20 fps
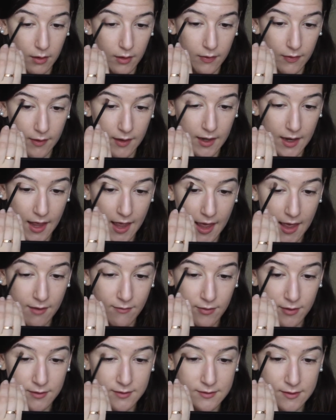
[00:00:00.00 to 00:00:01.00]
and then
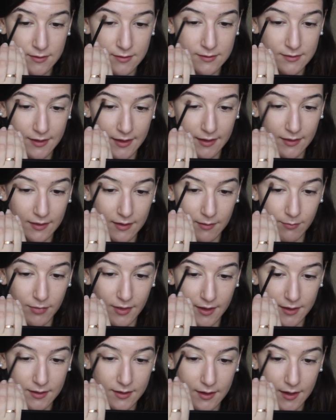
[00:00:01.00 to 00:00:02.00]
ever so slightly
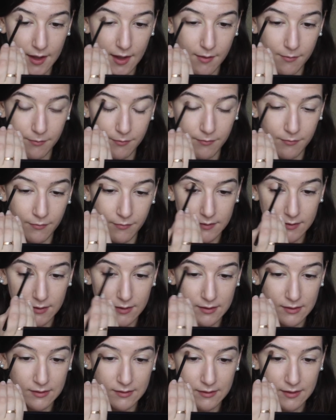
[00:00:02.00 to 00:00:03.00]
blend it up. So you
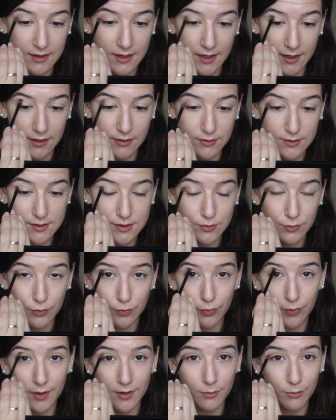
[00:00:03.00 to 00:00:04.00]
can see I used
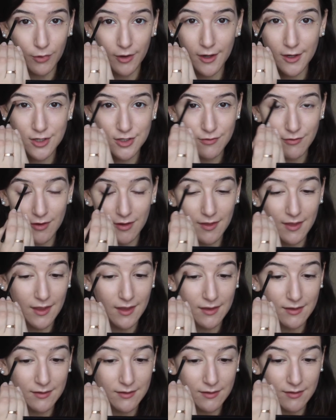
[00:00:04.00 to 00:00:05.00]
1 brush for
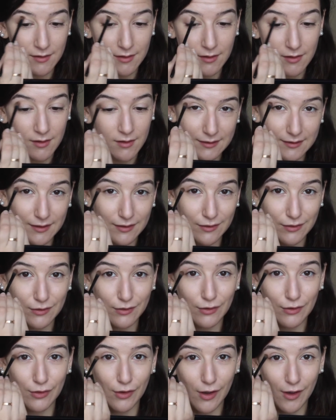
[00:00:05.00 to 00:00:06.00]
this. This is
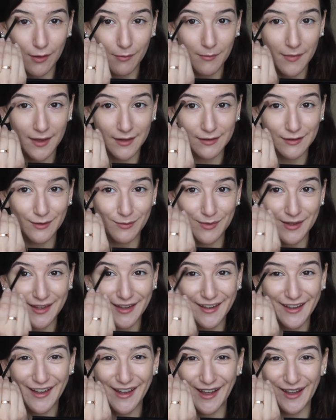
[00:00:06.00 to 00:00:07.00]
not meant to
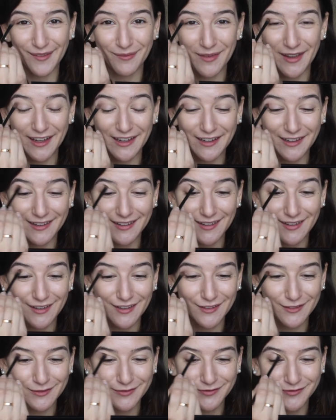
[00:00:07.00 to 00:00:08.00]
be high
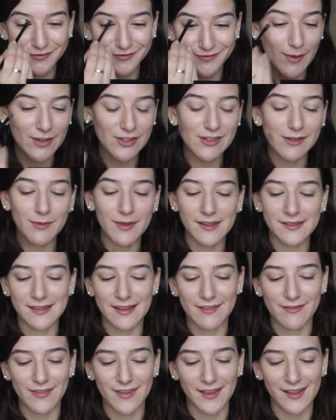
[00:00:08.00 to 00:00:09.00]
maintenance, especially because
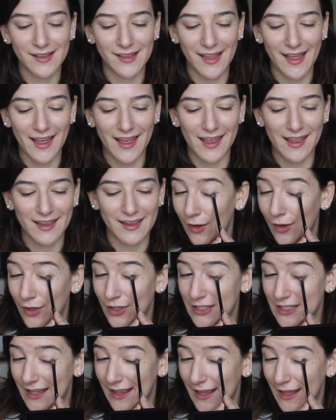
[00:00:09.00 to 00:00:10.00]
I feel like
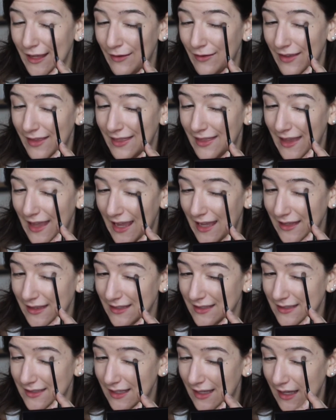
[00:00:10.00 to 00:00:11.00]
usually with
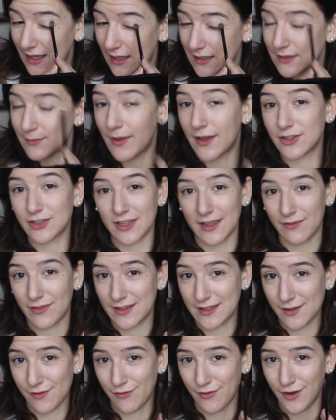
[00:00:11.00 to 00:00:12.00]
dates, especially if
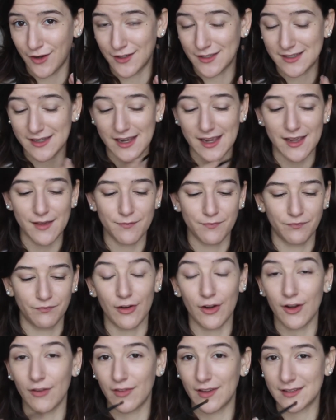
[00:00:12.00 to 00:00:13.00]
it's a first date, you're
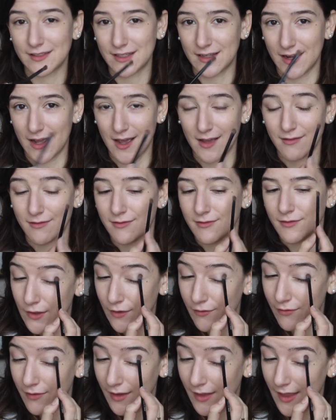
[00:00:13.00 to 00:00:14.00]
nervous enough. So
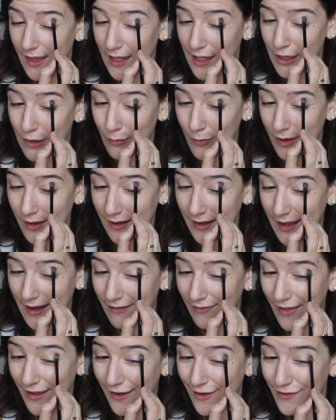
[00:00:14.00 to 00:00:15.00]
I feel like you want kind
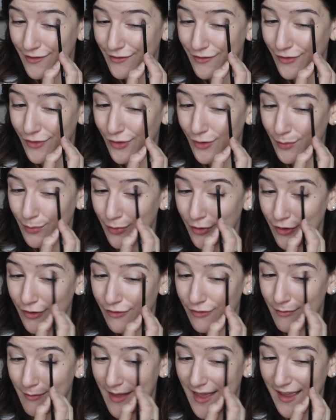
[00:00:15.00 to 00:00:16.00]
of like a
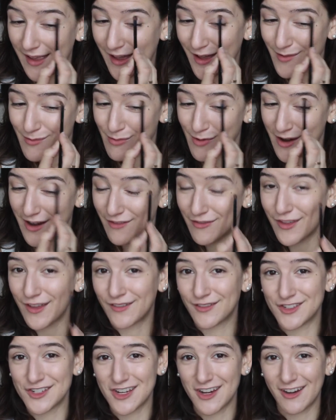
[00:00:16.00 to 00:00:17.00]
foolproof makeup where if you
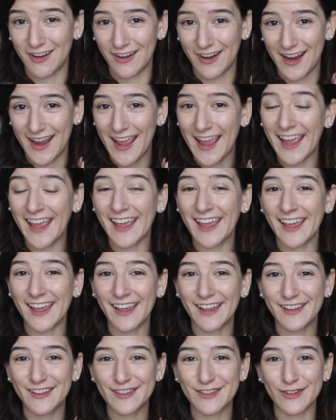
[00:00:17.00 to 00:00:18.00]
have jittery
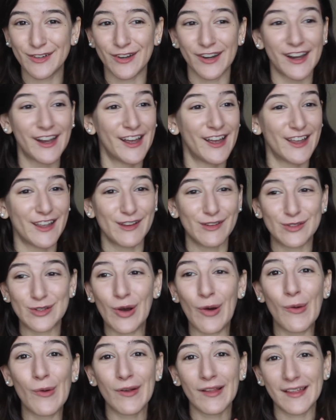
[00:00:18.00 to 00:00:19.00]
hands or you
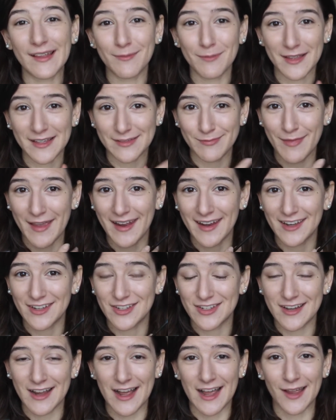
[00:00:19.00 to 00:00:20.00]
totally
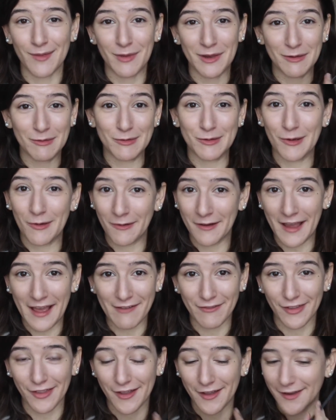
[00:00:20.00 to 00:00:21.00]
mismanage time and you don't
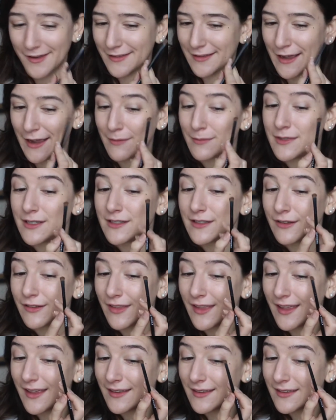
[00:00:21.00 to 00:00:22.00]
have a lot of time to do
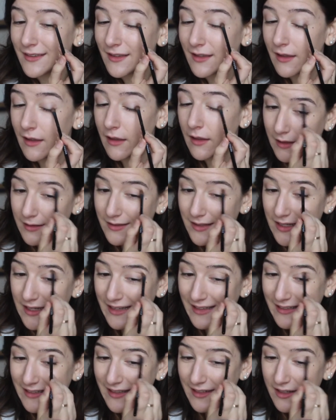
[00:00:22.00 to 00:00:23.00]
this, it's
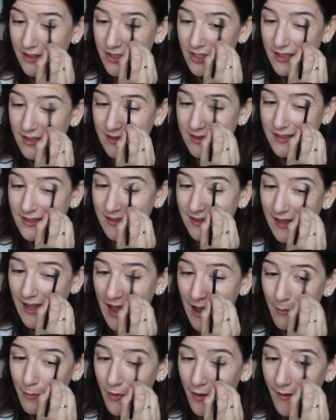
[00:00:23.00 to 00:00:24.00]
easy to just
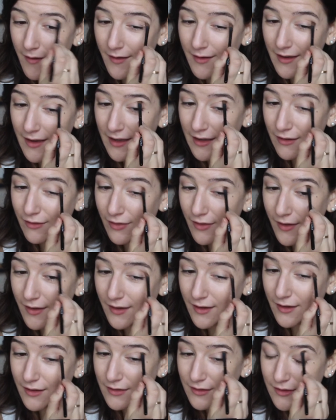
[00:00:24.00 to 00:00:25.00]
slap on and you
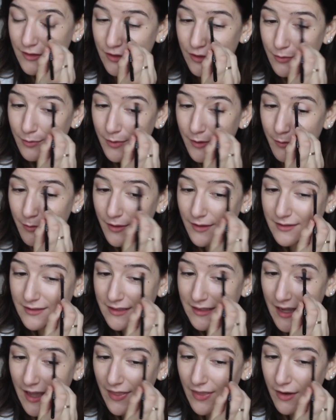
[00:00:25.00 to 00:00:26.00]
look super put
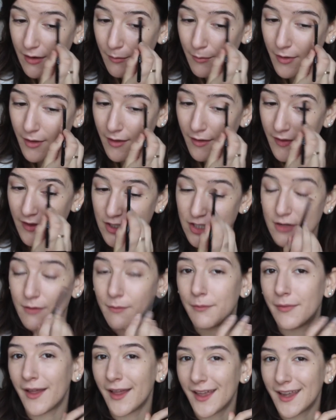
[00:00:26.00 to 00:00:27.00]
together and
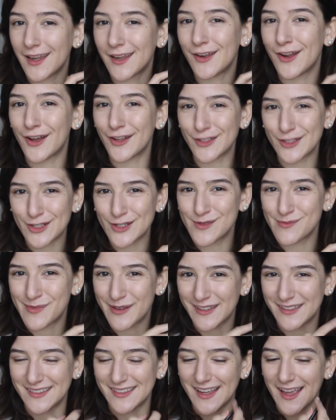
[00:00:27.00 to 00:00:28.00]
polished, but not too
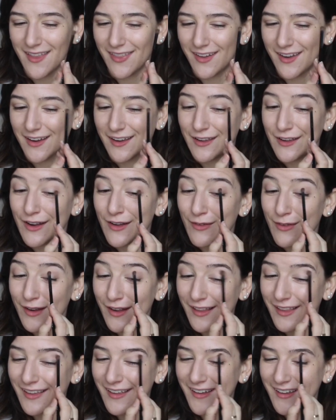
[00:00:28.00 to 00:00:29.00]
put together. You don't want
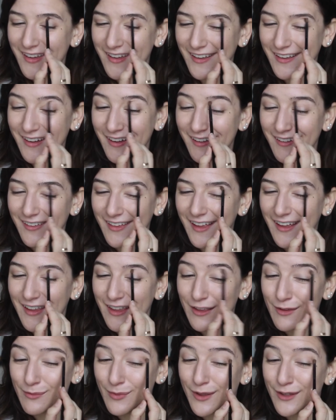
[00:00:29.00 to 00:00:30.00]
to look, you know, like
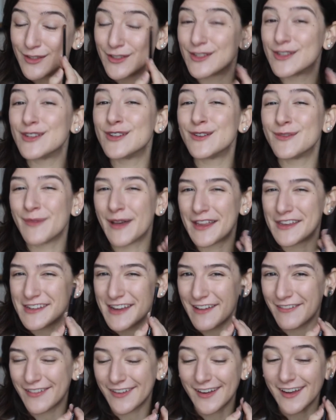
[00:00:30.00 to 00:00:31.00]
you put too much
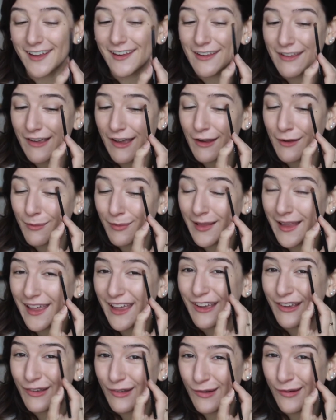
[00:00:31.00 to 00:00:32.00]
effort in. You got to
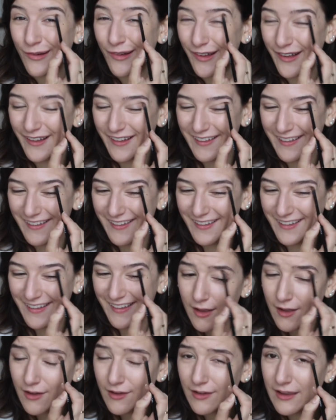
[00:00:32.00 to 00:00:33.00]
play it cool.
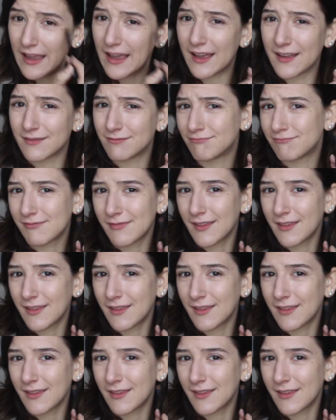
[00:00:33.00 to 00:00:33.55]
Oh yeah,